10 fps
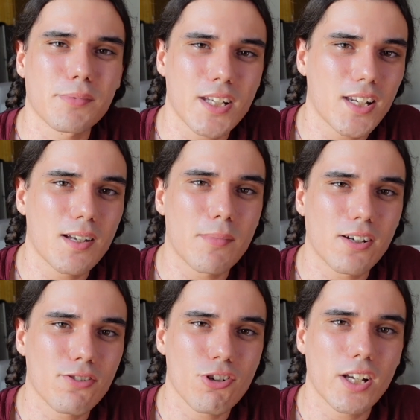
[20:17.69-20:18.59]
TD
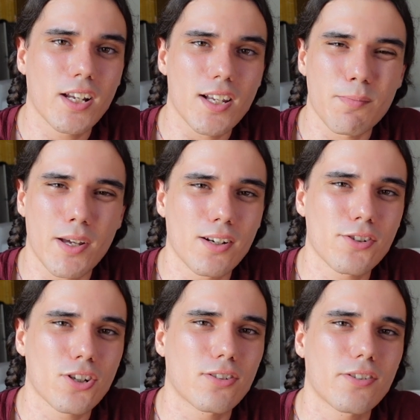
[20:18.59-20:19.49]
Ameritrade has better
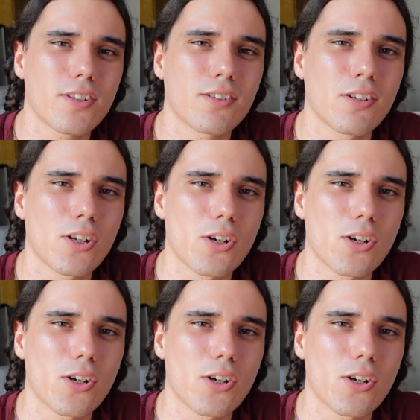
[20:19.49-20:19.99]
charting.